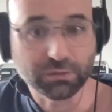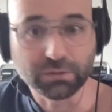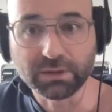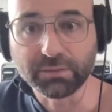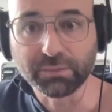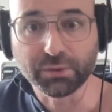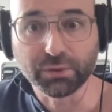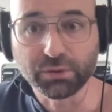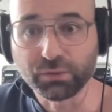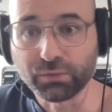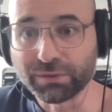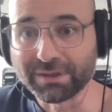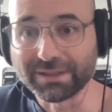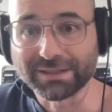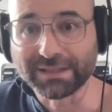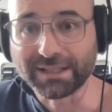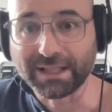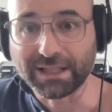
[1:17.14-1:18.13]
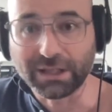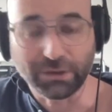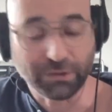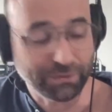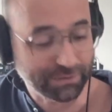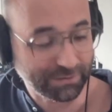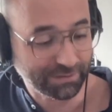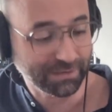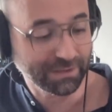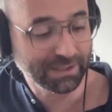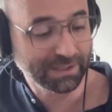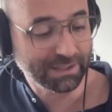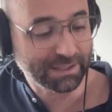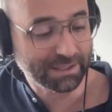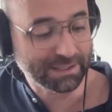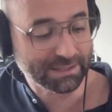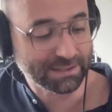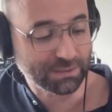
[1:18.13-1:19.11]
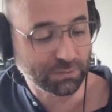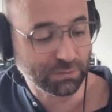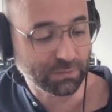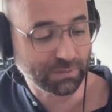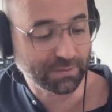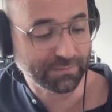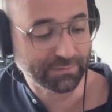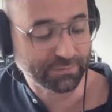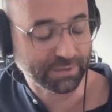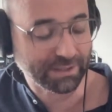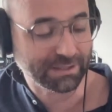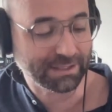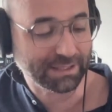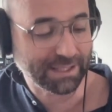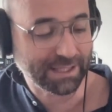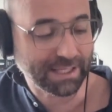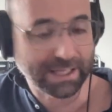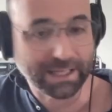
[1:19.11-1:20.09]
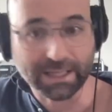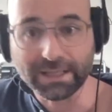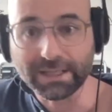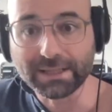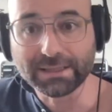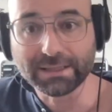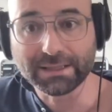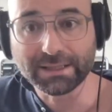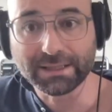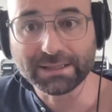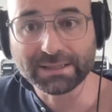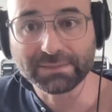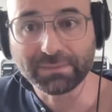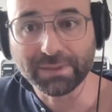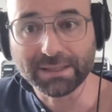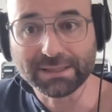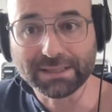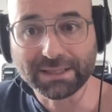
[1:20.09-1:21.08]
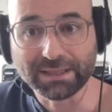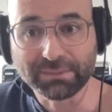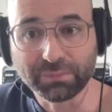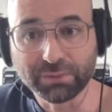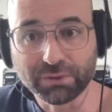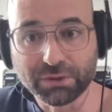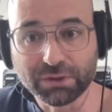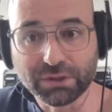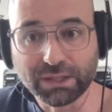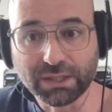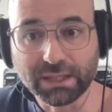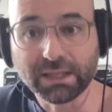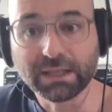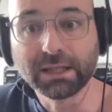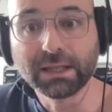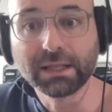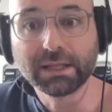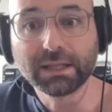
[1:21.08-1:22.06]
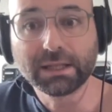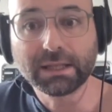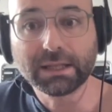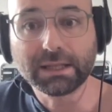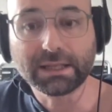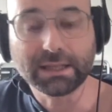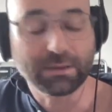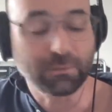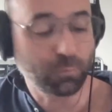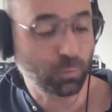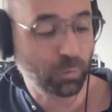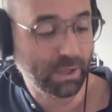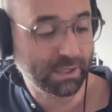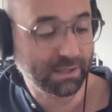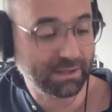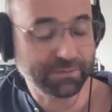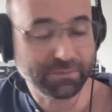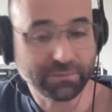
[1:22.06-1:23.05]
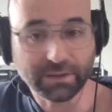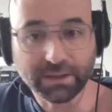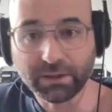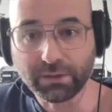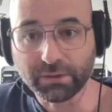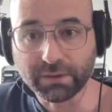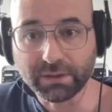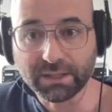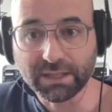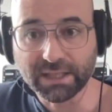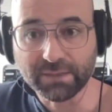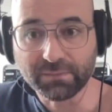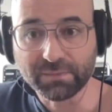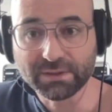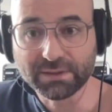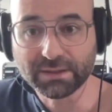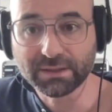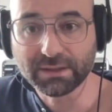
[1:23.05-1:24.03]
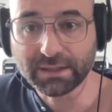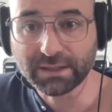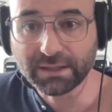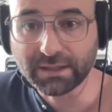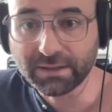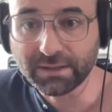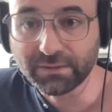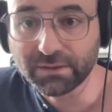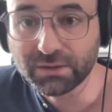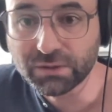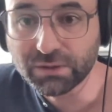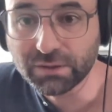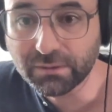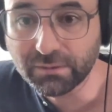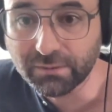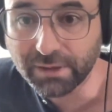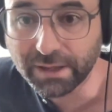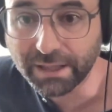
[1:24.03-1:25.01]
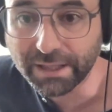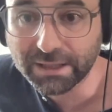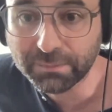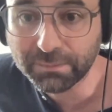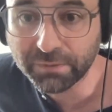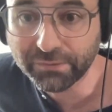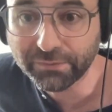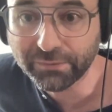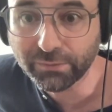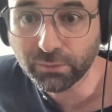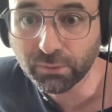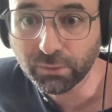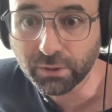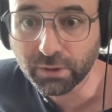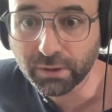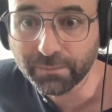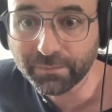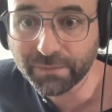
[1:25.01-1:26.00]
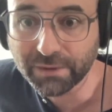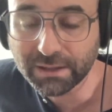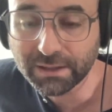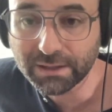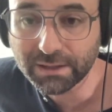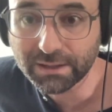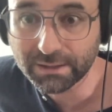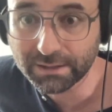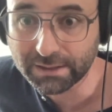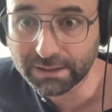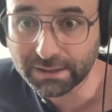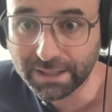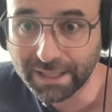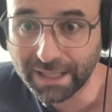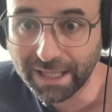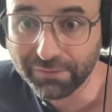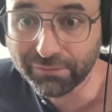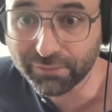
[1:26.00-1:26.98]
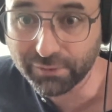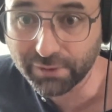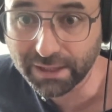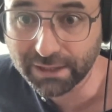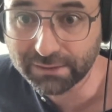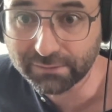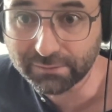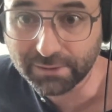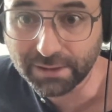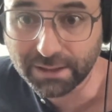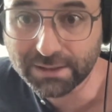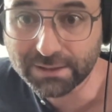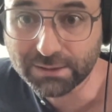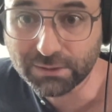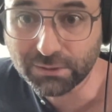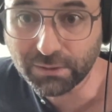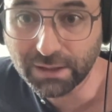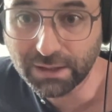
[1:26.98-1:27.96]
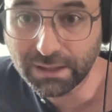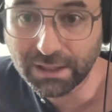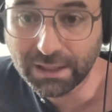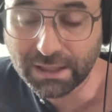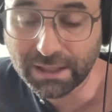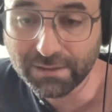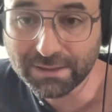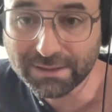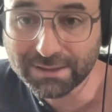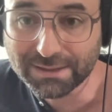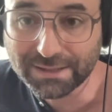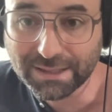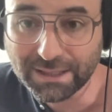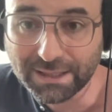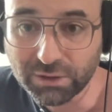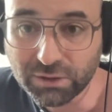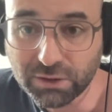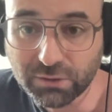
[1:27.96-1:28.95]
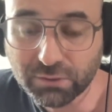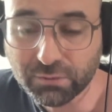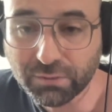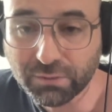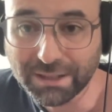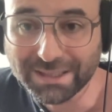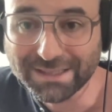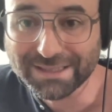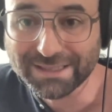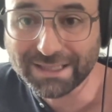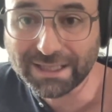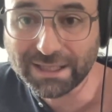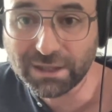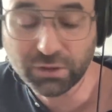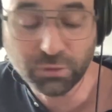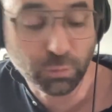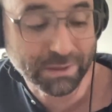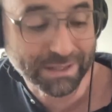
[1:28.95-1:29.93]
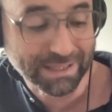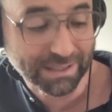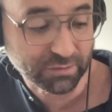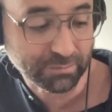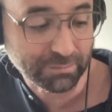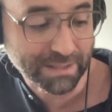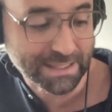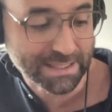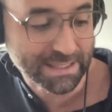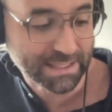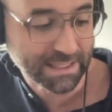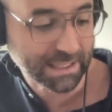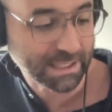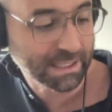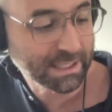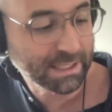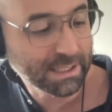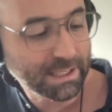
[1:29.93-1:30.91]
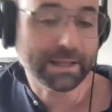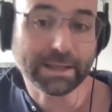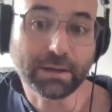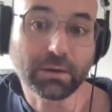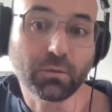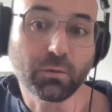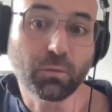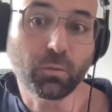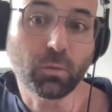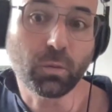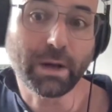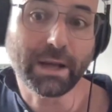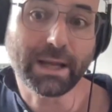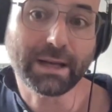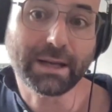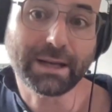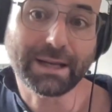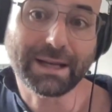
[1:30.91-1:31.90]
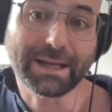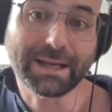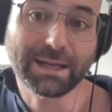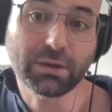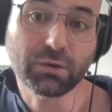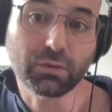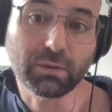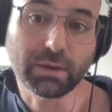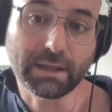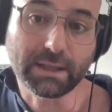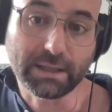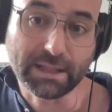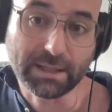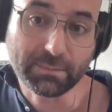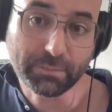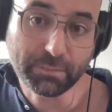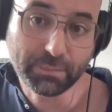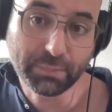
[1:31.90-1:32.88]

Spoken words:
produce a sound, so the fretting hand is basically pushing with the fingertips right before a fret, right? So, and this is how you create a sound without buzzing. When I go up,